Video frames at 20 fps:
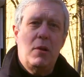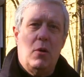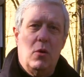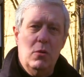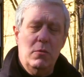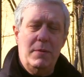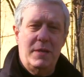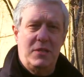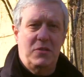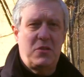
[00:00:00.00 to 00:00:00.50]

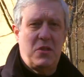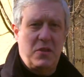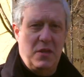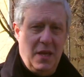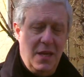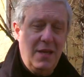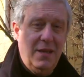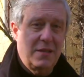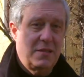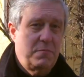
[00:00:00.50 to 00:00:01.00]
always
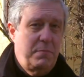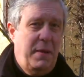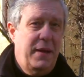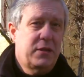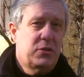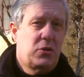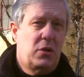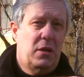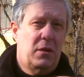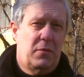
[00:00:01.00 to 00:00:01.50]
think,
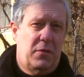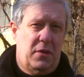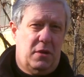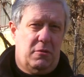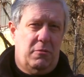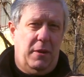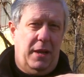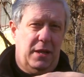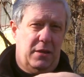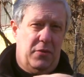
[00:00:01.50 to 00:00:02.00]
especially on the
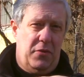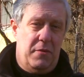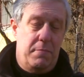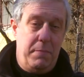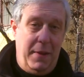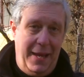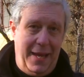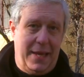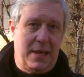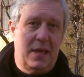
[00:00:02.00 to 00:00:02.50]
crack on the
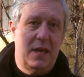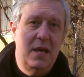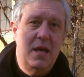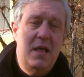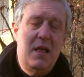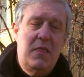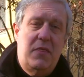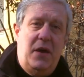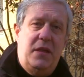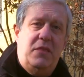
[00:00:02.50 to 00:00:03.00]
back,
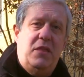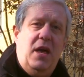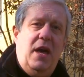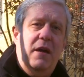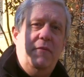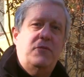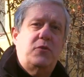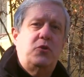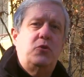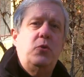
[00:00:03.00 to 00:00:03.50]
that they
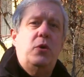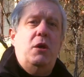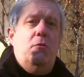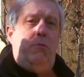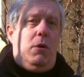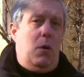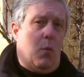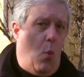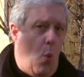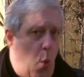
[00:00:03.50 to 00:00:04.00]
have to do here,
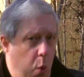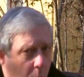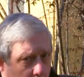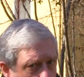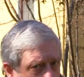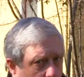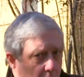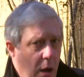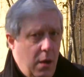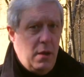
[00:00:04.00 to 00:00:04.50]

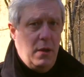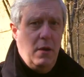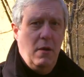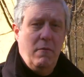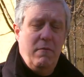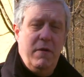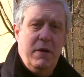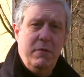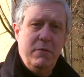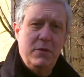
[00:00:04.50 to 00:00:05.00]
whoa,
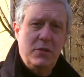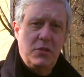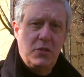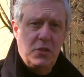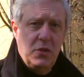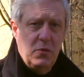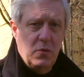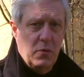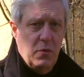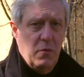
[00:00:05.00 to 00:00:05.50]
very
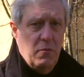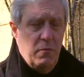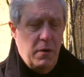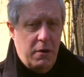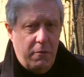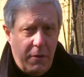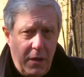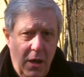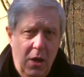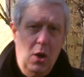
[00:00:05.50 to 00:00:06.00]
soon,
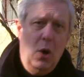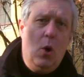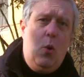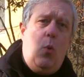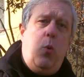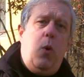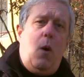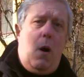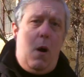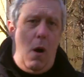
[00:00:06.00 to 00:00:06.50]
very,
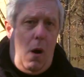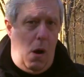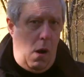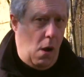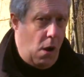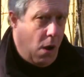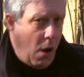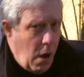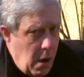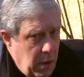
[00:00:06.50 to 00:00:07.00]

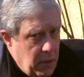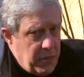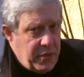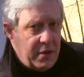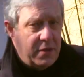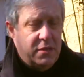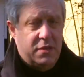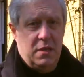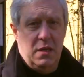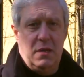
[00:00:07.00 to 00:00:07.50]
whoa,
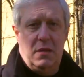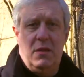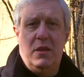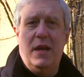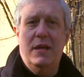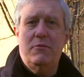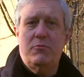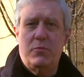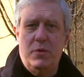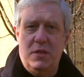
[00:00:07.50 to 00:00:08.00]
this, and
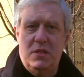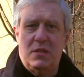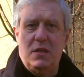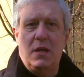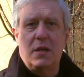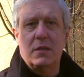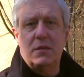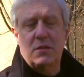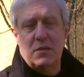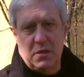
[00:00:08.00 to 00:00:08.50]
that
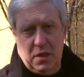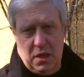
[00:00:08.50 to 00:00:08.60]
results